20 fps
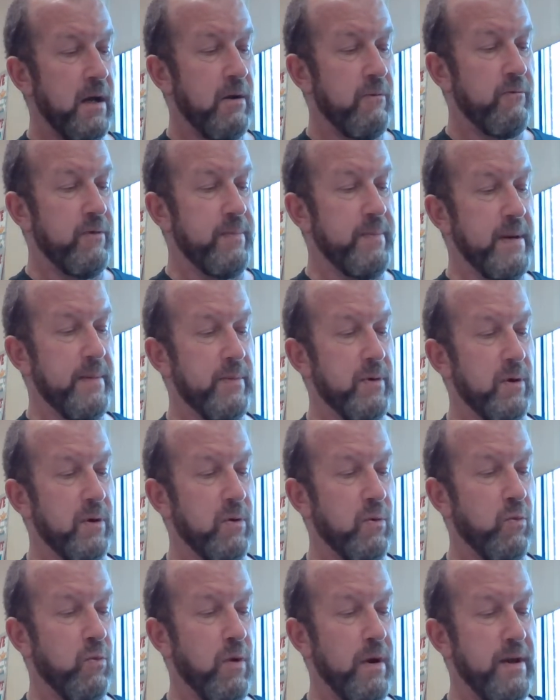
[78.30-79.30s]
Remember,
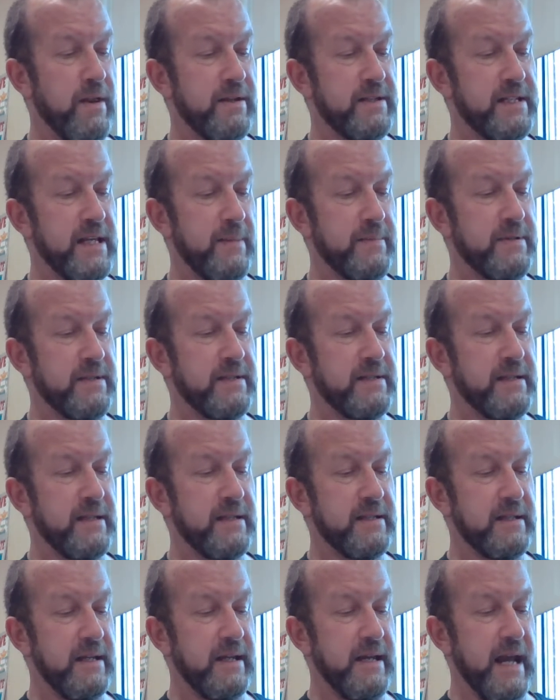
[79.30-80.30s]
one of the
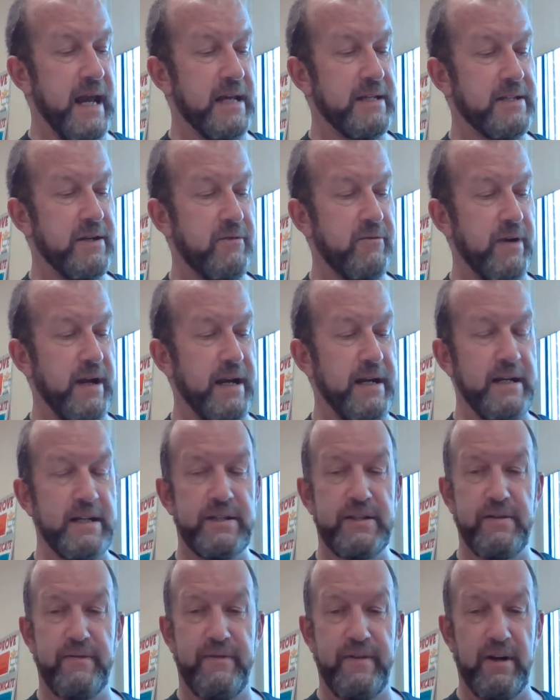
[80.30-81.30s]
substances in acid rain
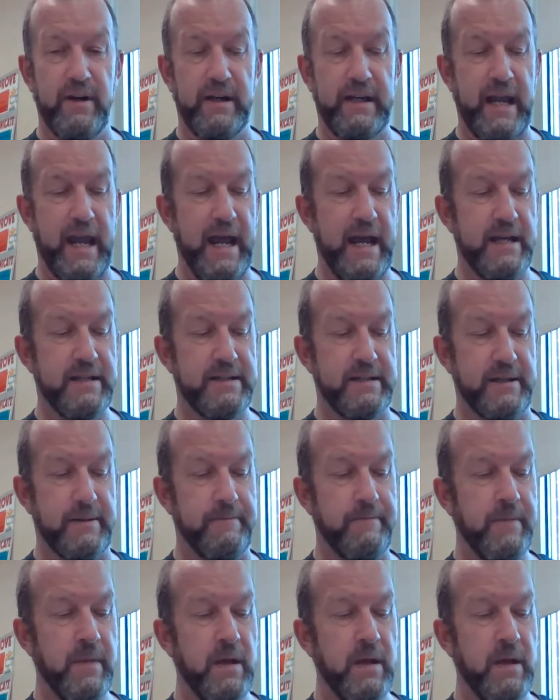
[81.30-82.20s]
is sulfuric acid.